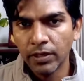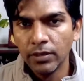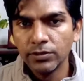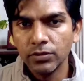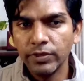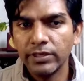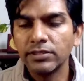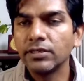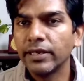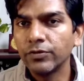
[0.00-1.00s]
So we can say
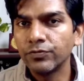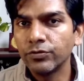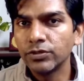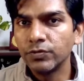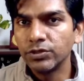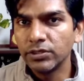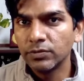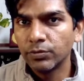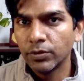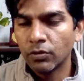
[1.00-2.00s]
the net force which is
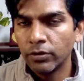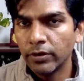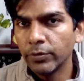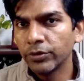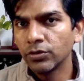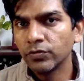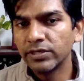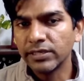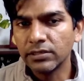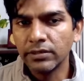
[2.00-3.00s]
contributing towards
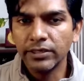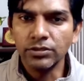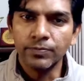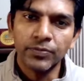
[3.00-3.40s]
acceleration